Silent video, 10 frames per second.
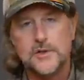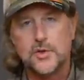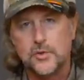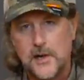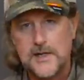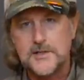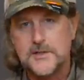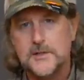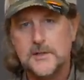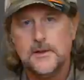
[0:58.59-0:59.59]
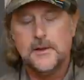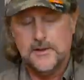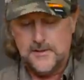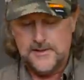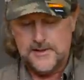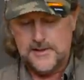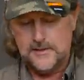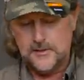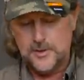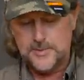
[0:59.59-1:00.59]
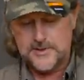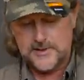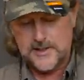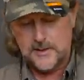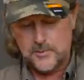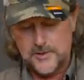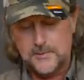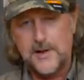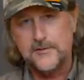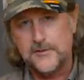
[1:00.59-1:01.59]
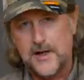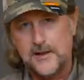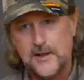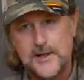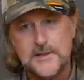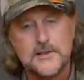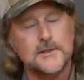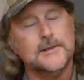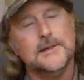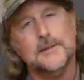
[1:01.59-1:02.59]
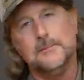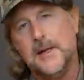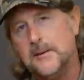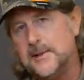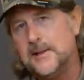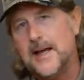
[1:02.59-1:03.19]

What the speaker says: trust the loops that come with my fly lines, and maybe